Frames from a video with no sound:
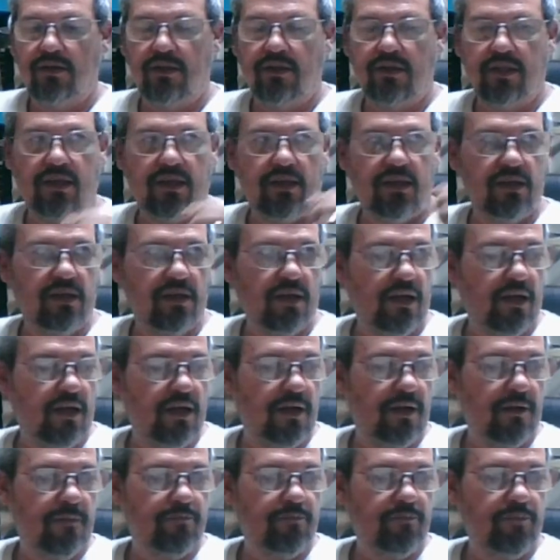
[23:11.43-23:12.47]
The
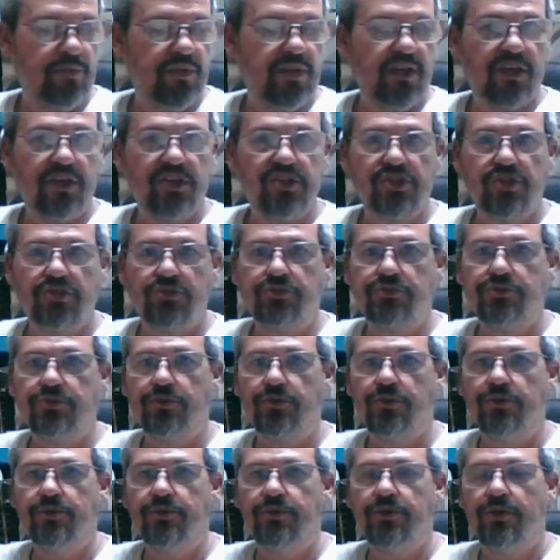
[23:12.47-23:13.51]

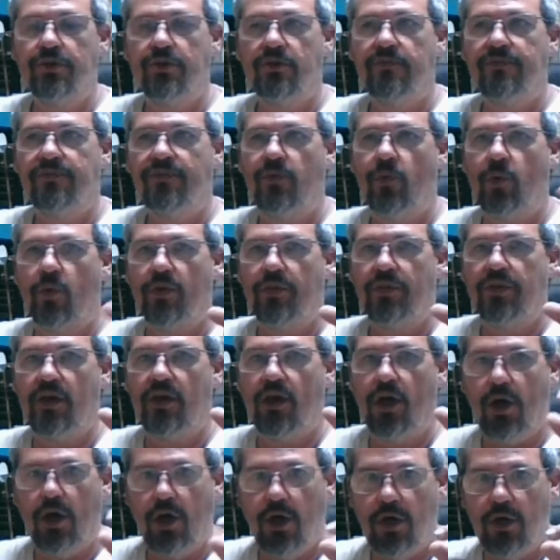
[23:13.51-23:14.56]
extruder for the
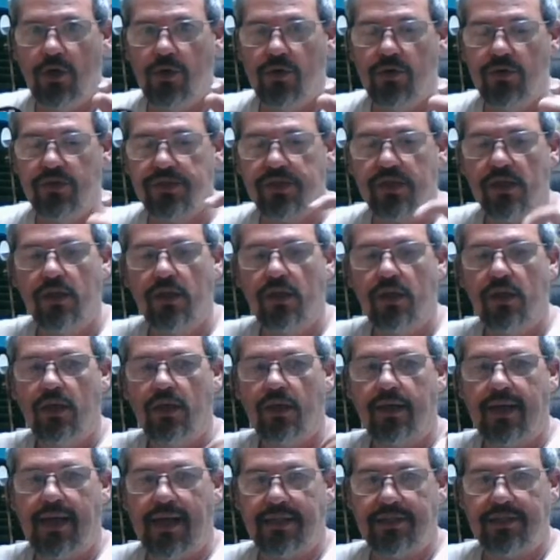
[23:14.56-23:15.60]
hose
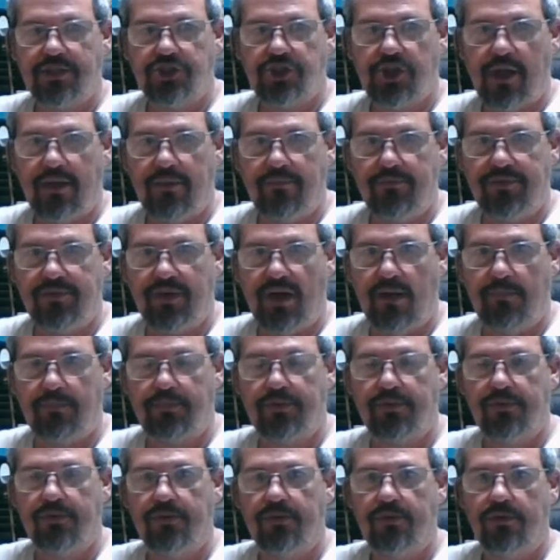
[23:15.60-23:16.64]
got jammed up,
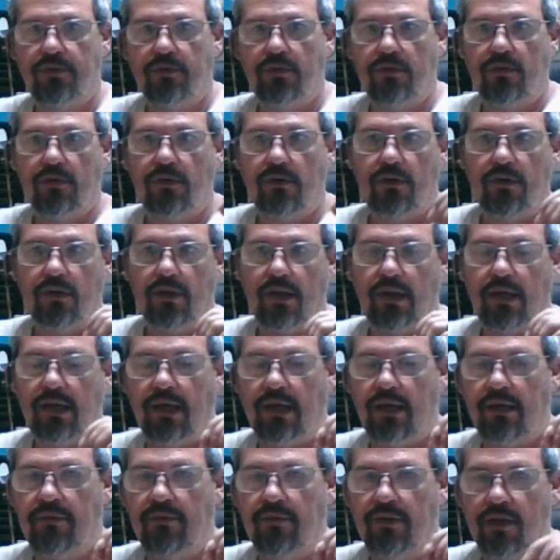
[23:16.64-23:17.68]

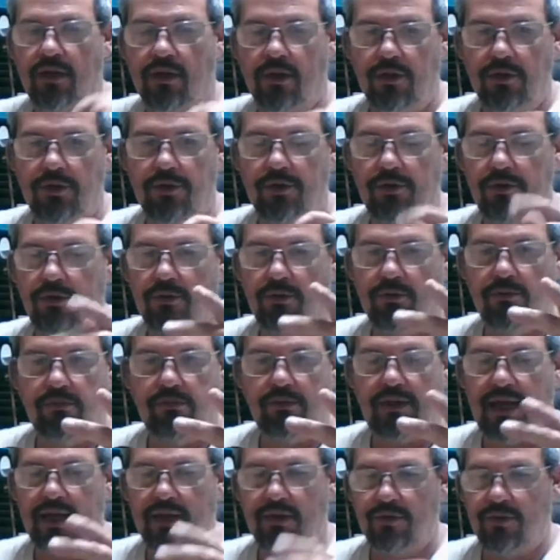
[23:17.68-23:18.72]
and the glue,
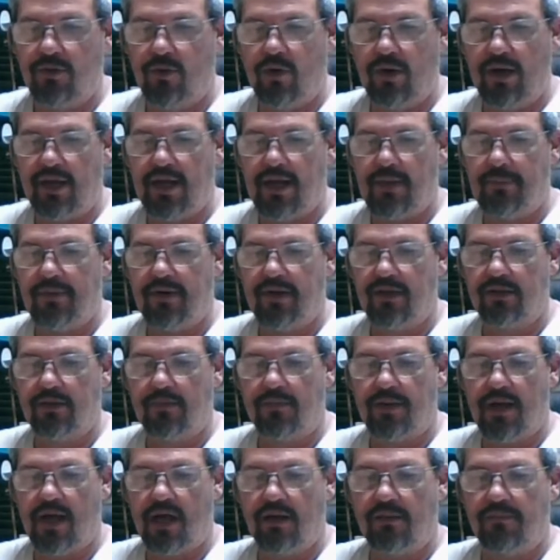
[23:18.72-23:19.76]
I don't know what happened at the
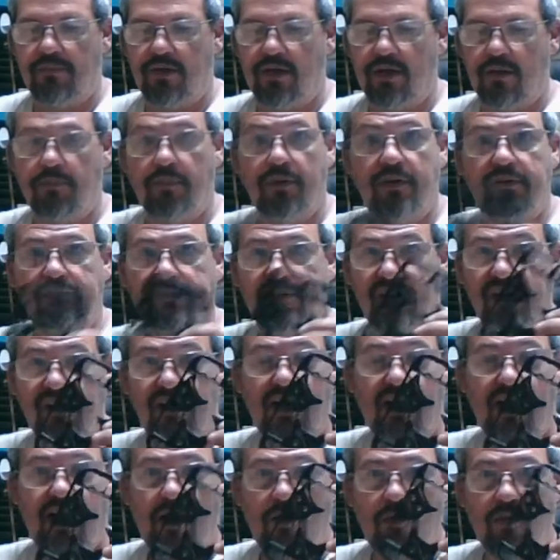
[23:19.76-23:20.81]
bottom there, but
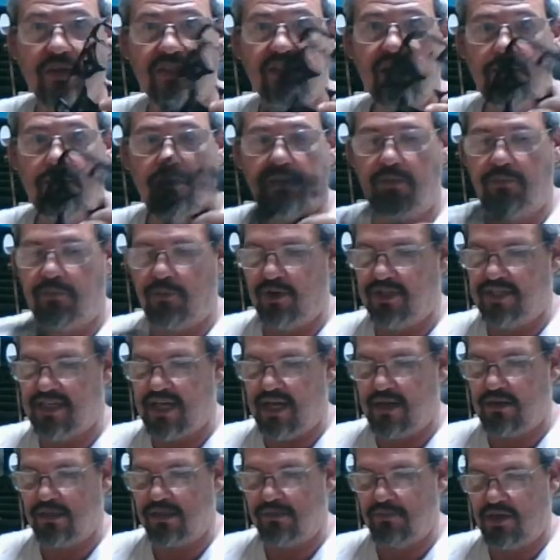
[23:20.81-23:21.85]
I was able to print
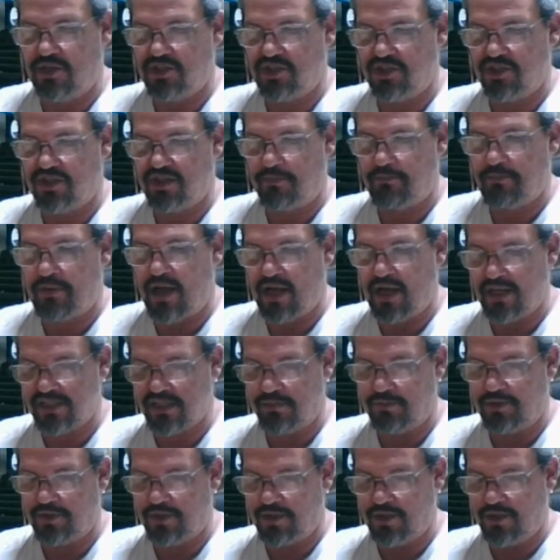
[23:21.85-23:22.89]
out as much as I
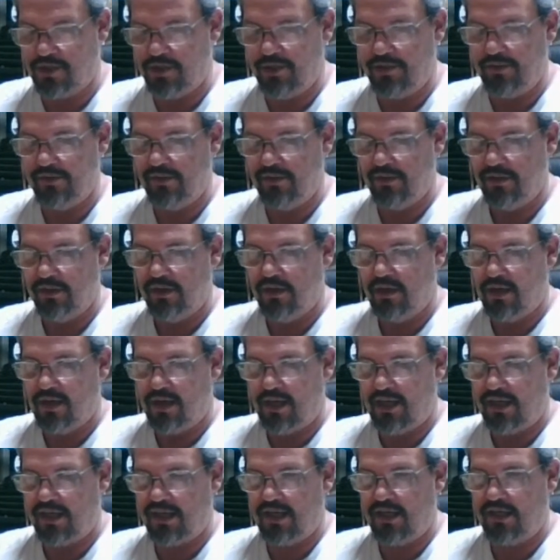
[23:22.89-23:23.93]
possibly could
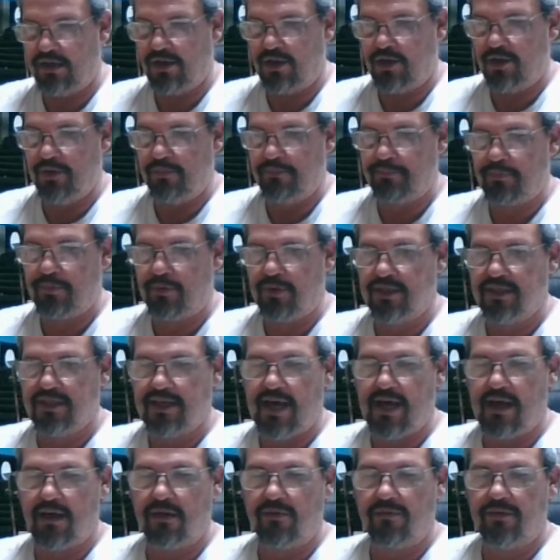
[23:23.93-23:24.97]
and get a good print
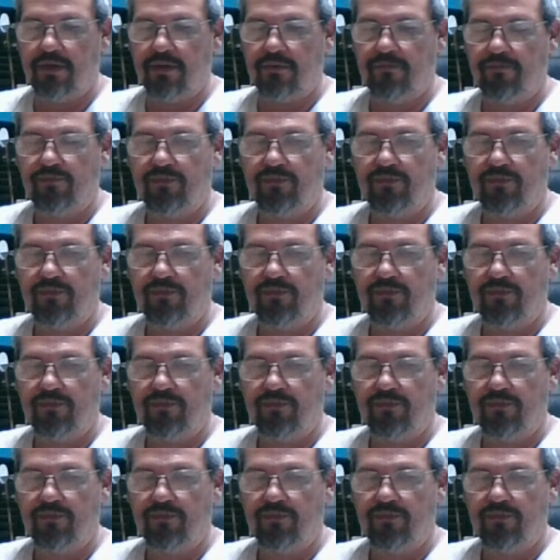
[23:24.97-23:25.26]
out of it.